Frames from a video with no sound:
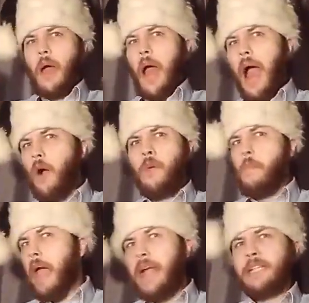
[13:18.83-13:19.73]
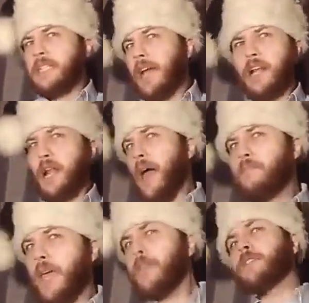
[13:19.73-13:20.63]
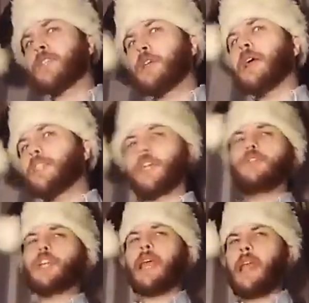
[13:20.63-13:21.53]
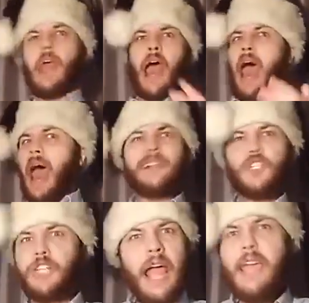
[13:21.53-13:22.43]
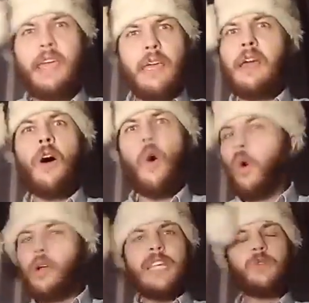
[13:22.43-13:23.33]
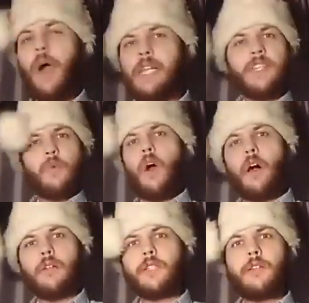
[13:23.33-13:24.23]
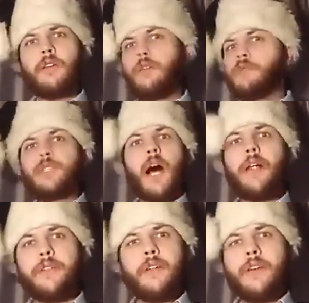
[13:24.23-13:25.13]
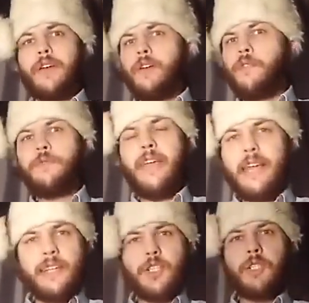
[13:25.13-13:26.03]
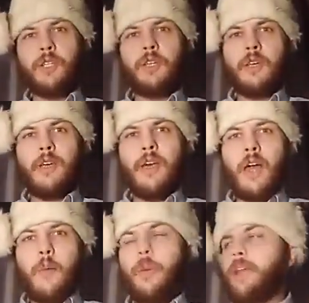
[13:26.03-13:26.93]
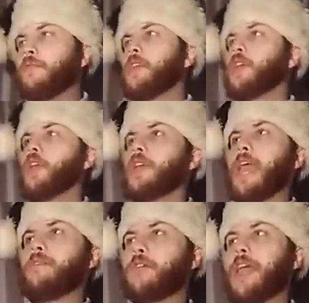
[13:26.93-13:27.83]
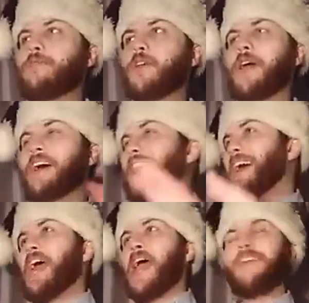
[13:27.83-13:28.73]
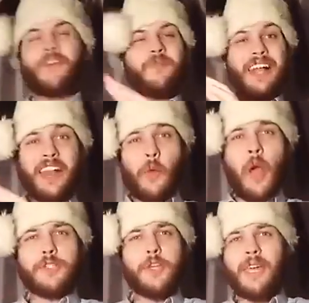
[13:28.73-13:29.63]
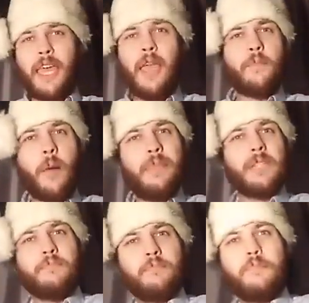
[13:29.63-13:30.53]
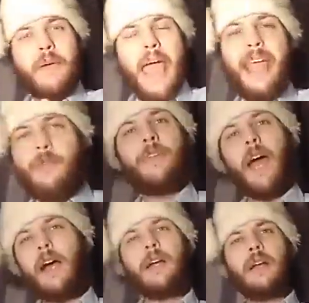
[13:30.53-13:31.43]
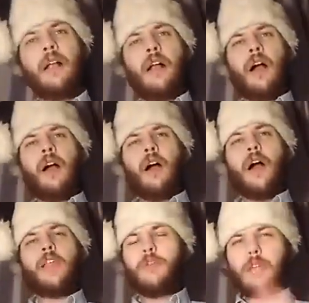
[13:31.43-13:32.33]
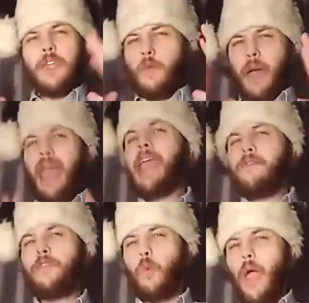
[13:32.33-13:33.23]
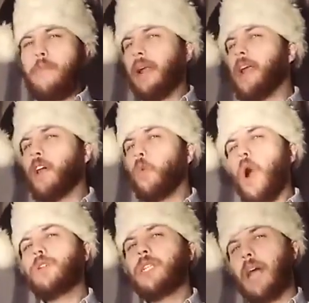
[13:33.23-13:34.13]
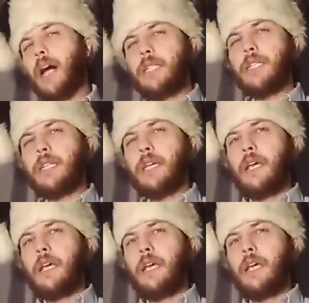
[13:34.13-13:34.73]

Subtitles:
How men settle their beefs is usually a handshake, all is well in the world. Done. Finished. But if you're Millennial Woes and you keep up this behaviour, and you behave the way Millennial Woes does,